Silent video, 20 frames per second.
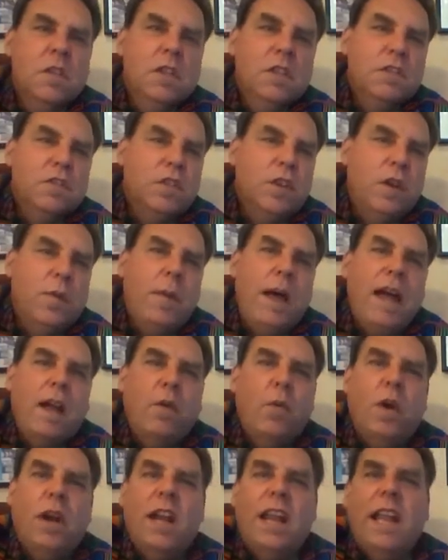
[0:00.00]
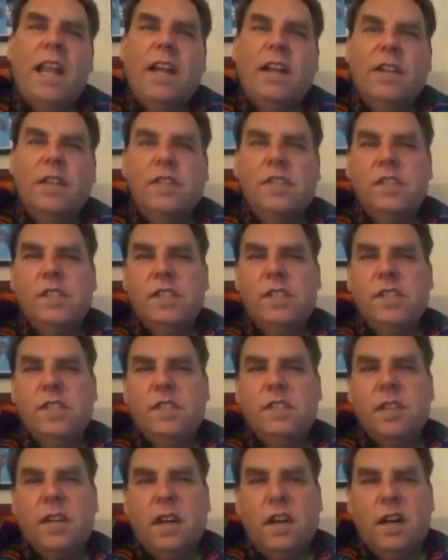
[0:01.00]
So no matter what
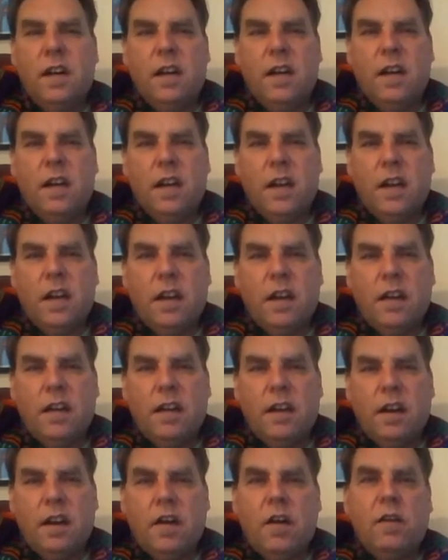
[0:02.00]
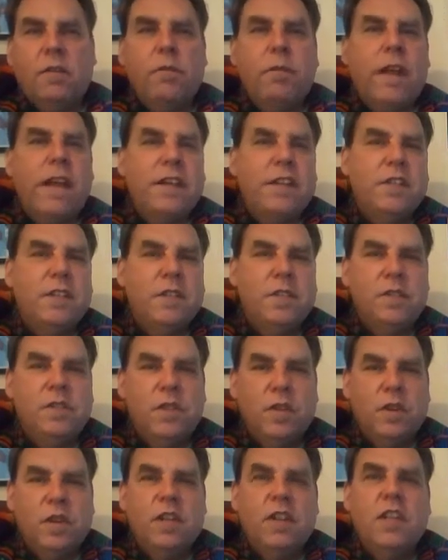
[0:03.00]
energies are affecting you
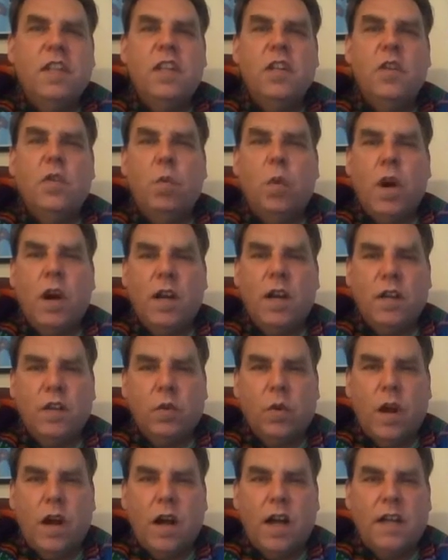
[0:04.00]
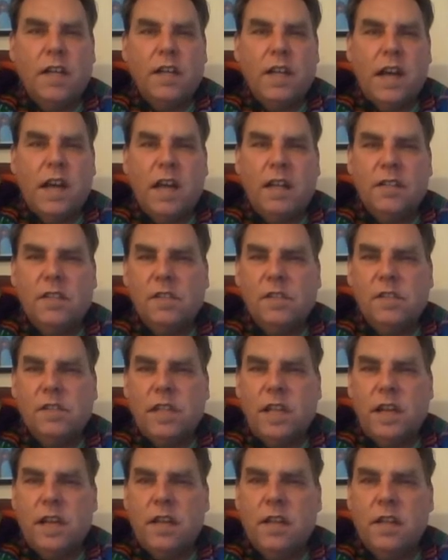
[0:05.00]
during the one Crocodile
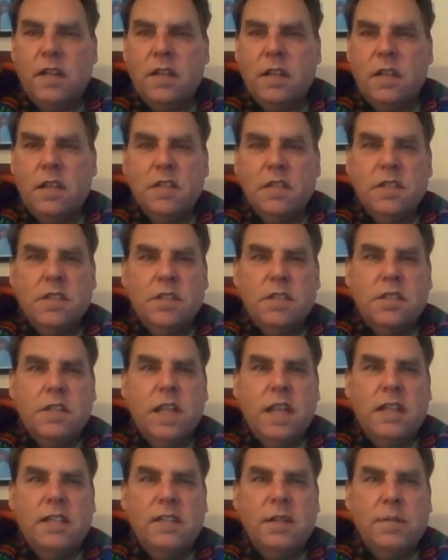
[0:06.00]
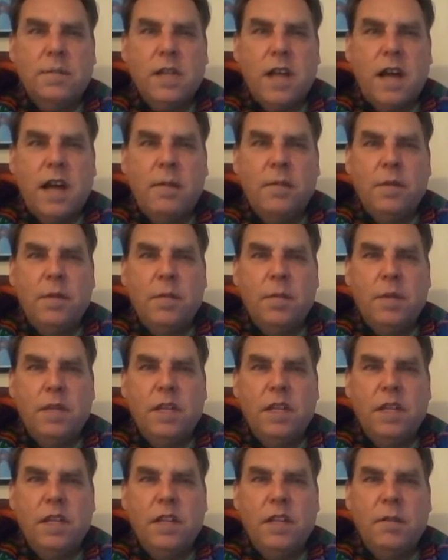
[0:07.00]
Trecena, just take some time to
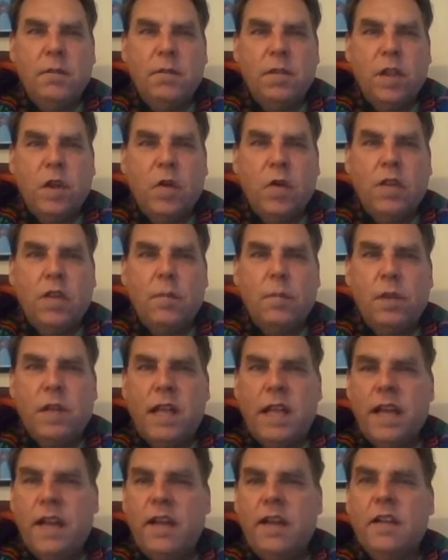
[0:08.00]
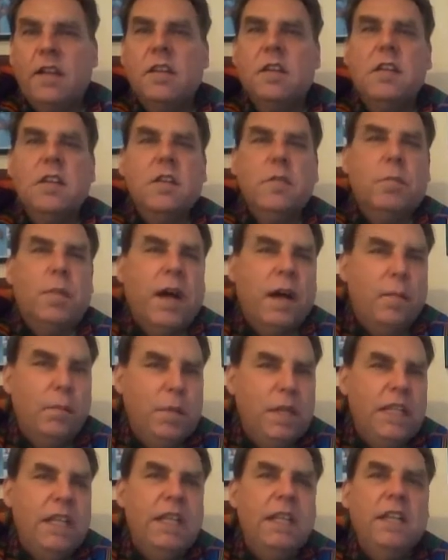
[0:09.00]
be in the flow of the planet by
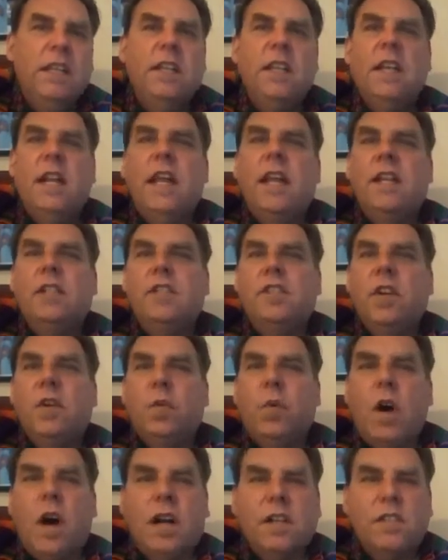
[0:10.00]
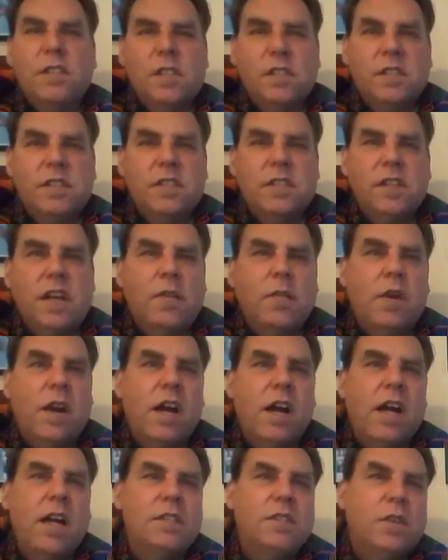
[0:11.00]
being in nature, watching a
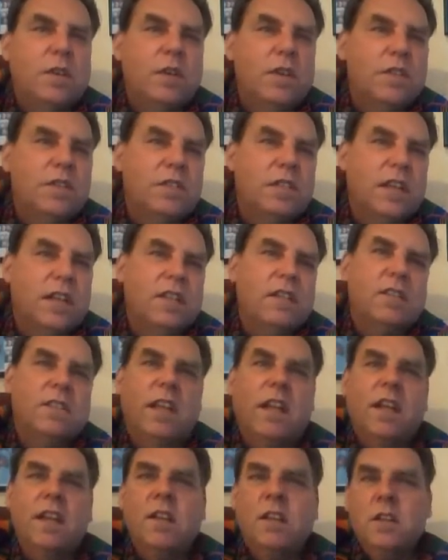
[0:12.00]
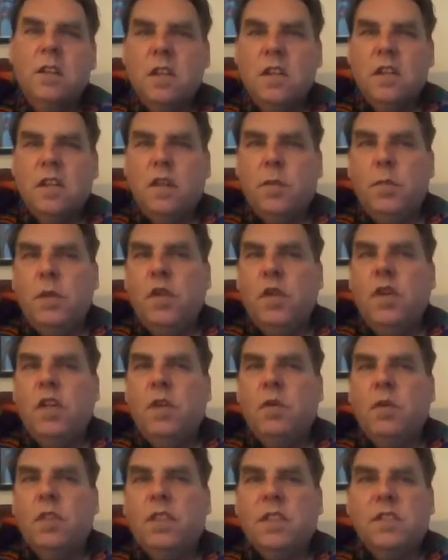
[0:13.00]
sunrise or a sunset,
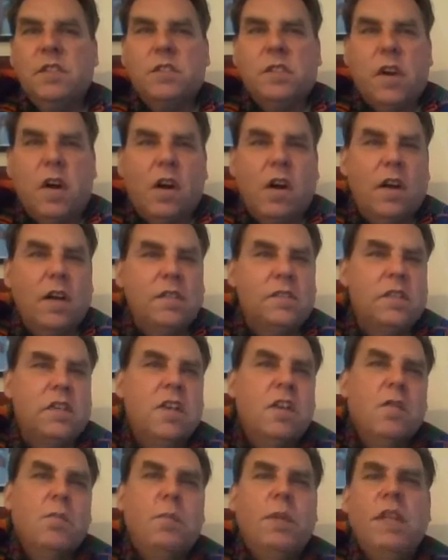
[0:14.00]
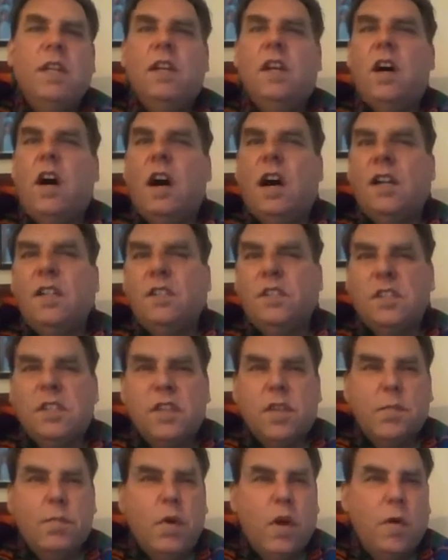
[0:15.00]
communing with the stars, being conscious of
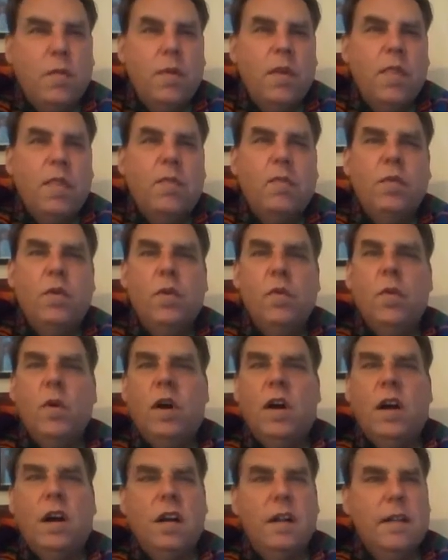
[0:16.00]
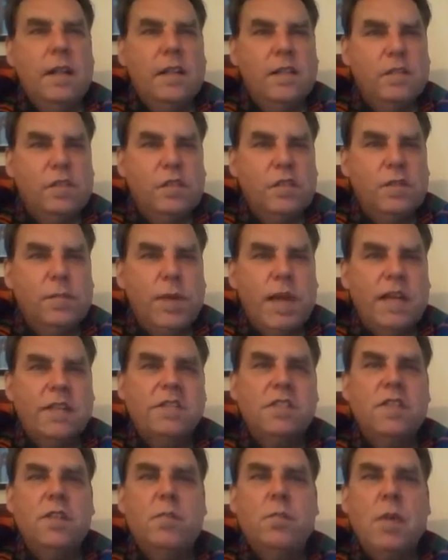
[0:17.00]
the moment through
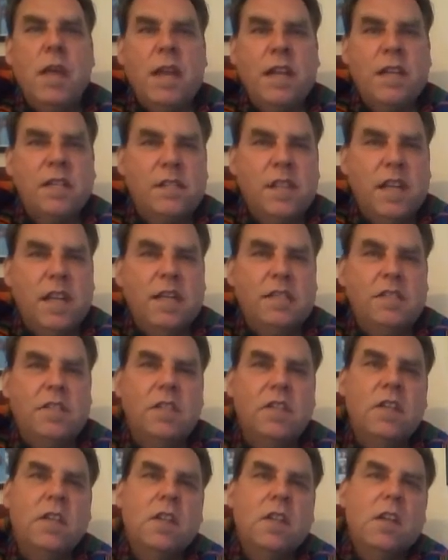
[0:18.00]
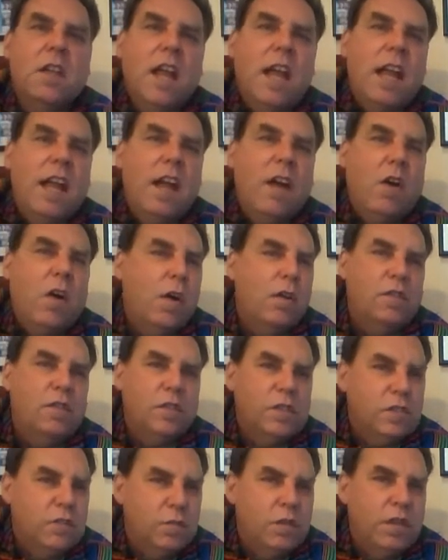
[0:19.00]
introspection, meditation, or
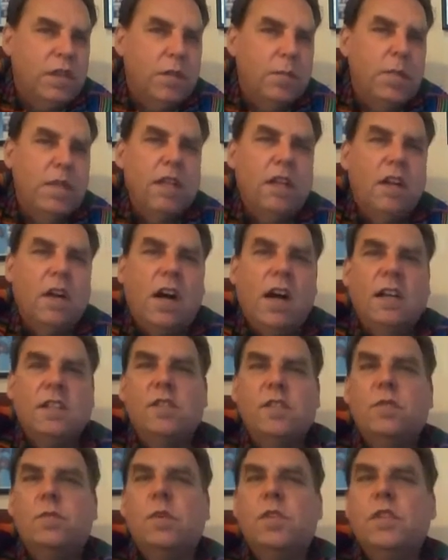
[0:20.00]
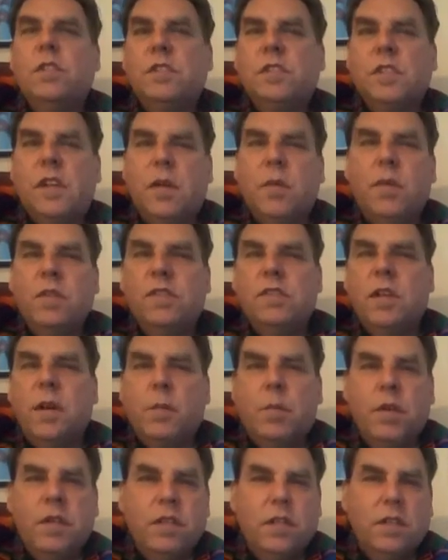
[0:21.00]
just really being conscious when you're with
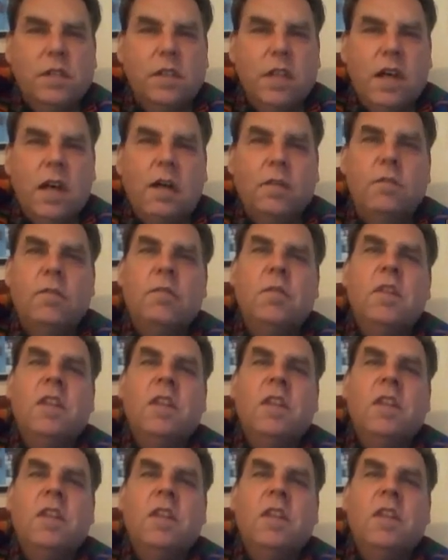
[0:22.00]
someone you love.